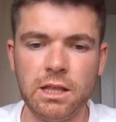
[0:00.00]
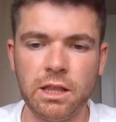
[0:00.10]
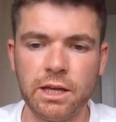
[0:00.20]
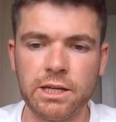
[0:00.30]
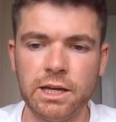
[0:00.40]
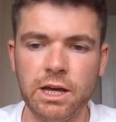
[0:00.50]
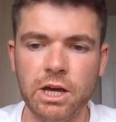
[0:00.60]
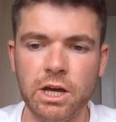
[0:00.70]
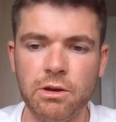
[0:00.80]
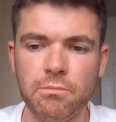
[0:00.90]
Like
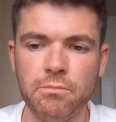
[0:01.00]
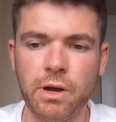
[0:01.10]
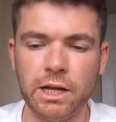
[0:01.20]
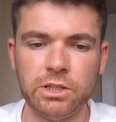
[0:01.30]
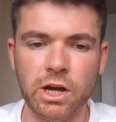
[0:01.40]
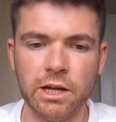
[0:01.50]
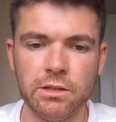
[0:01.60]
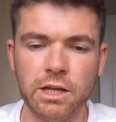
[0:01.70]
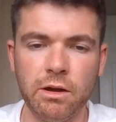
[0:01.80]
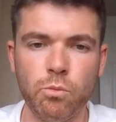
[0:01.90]

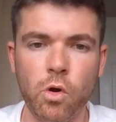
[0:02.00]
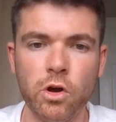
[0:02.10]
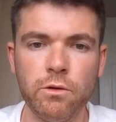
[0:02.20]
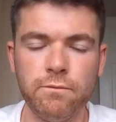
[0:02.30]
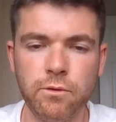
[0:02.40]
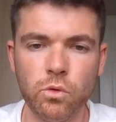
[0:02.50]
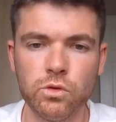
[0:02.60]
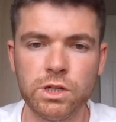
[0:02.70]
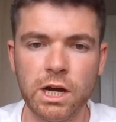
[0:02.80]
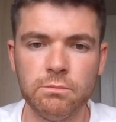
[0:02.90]
I work a
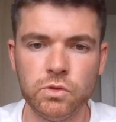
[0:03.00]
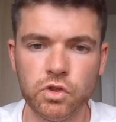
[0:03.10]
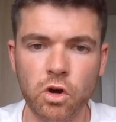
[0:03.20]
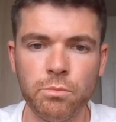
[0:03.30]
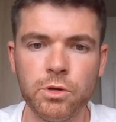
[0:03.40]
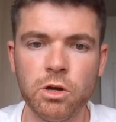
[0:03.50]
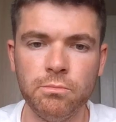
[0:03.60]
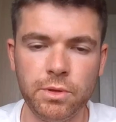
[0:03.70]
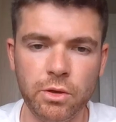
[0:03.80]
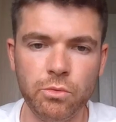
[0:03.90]
full-time job,
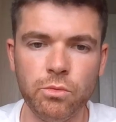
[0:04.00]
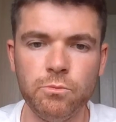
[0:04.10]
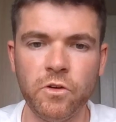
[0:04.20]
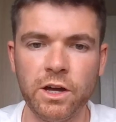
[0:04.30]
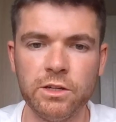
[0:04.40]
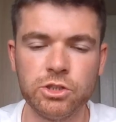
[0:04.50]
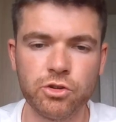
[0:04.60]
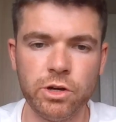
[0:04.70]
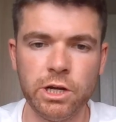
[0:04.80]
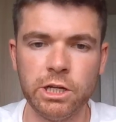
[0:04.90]
commute via
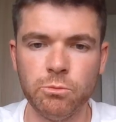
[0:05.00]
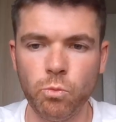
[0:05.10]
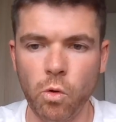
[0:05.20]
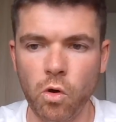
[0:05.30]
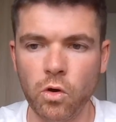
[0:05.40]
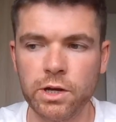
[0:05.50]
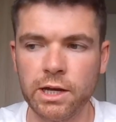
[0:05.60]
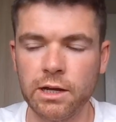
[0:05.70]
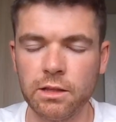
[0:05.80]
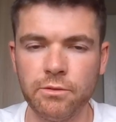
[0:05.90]
train and
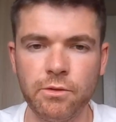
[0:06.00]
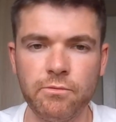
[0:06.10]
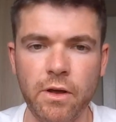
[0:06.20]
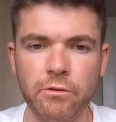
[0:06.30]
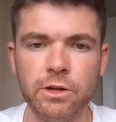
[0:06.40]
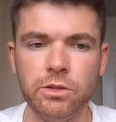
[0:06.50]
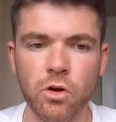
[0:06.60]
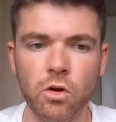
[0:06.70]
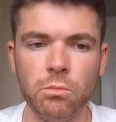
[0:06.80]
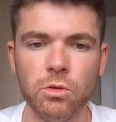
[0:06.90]
walking. I live a very
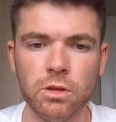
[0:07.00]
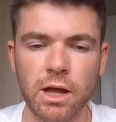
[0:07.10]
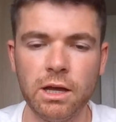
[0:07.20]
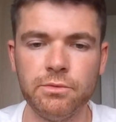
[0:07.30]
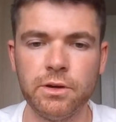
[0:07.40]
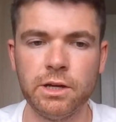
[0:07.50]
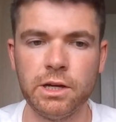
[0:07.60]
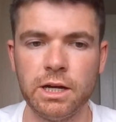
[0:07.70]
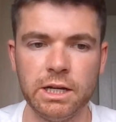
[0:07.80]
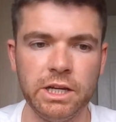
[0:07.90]
normal life.
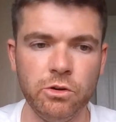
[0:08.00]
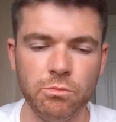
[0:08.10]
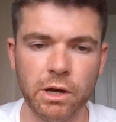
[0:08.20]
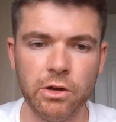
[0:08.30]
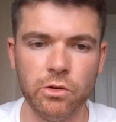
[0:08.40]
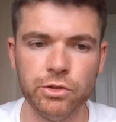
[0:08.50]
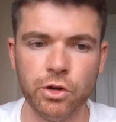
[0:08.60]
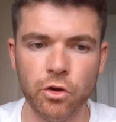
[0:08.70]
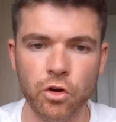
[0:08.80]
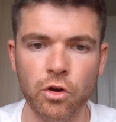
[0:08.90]
I own my own
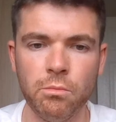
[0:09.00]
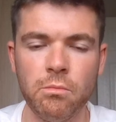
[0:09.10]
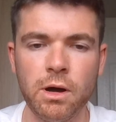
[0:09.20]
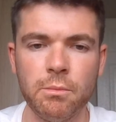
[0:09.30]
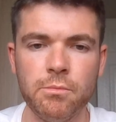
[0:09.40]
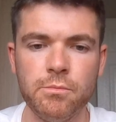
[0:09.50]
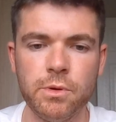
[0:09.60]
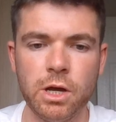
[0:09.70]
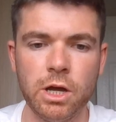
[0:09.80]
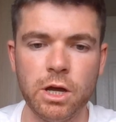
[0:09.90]
home. I'm
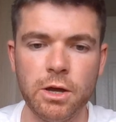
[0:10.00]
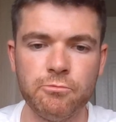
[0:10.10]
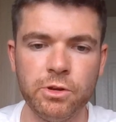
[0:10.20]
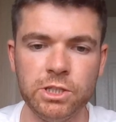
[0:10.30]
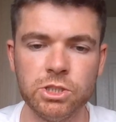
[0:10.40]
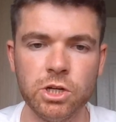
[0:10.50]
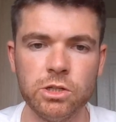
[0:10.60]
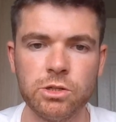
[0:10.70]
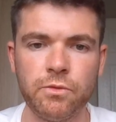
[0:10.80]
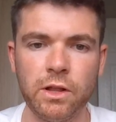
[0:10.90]
a
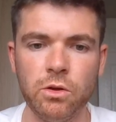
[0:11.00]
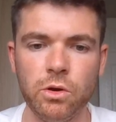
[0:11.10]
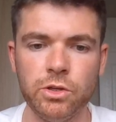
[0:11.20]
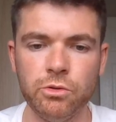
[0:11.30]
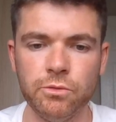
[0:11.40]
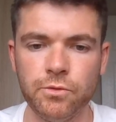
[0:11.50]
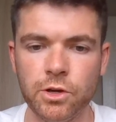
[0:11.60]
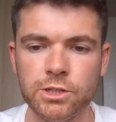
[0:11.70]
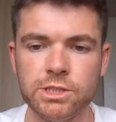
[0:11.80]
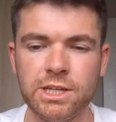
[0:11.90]
research fellow at
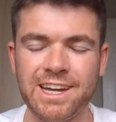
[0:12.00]
university.